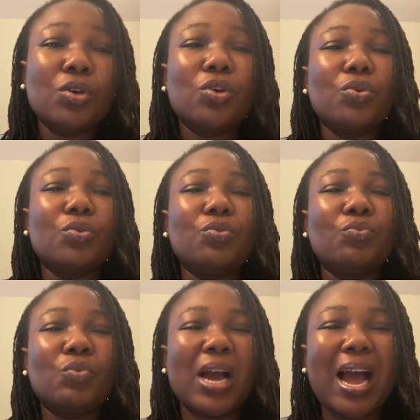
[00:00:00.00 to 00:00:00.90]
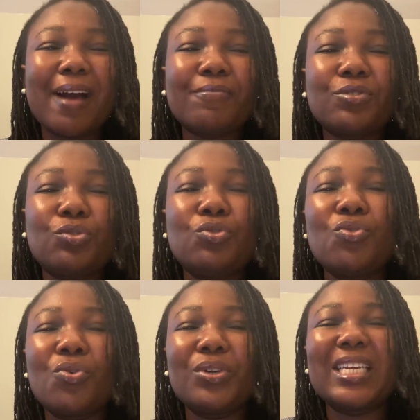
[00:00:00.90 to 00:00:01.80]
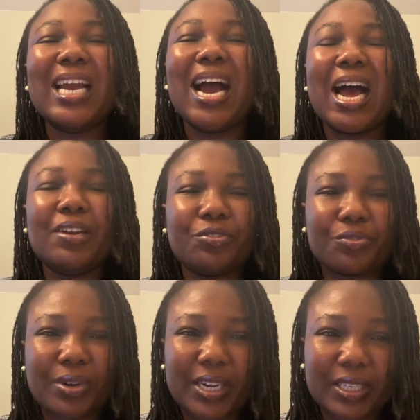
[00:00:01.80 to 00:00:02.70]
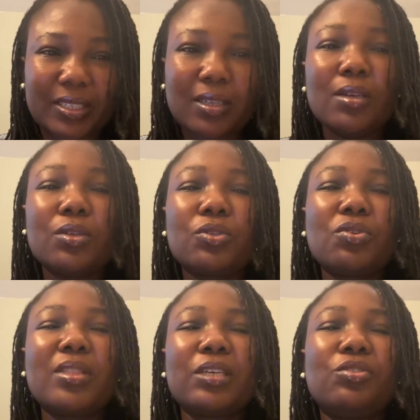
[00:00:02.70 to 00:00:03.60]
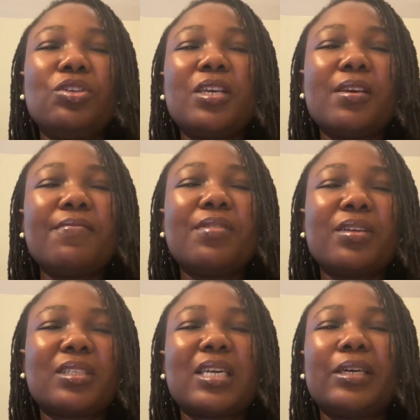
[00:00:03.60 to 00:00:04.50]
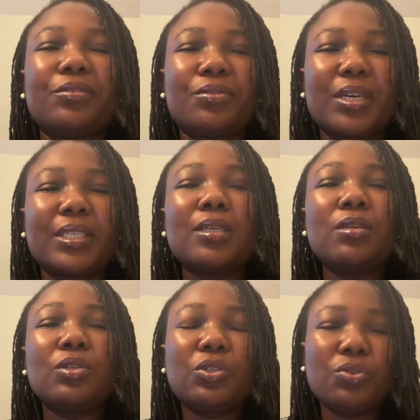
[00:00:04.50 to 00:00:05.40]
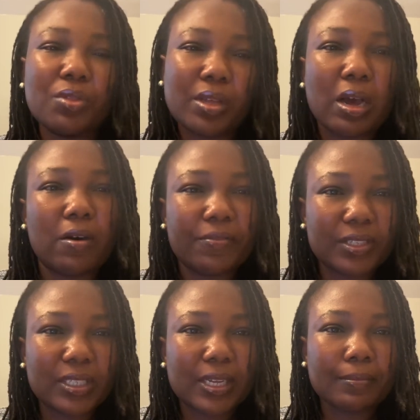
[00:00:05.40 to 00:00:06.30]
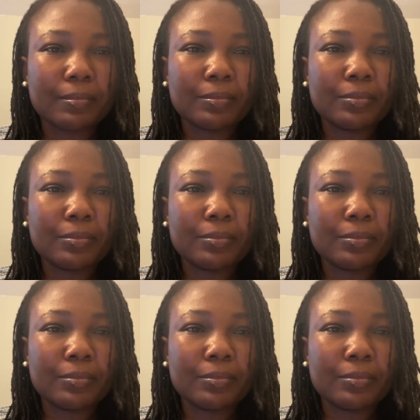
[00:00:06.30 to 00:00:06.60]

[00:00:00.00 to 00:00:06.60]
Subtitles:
you'd have to know their address so that you give this address to the officer.